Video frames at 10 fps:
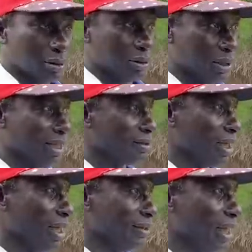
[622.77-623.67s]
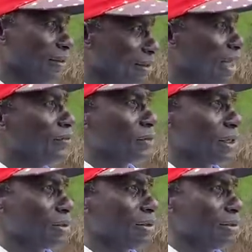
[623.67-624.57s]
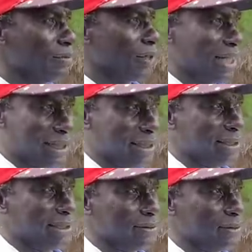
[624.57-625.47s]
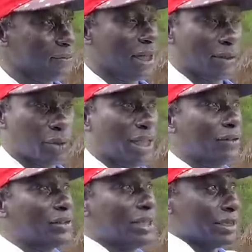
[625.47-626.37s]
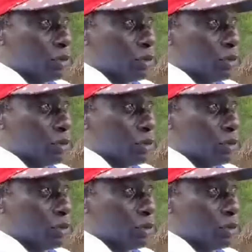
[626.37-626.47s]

Yes, uh, that duration. We agreed, and okay. I know that everything is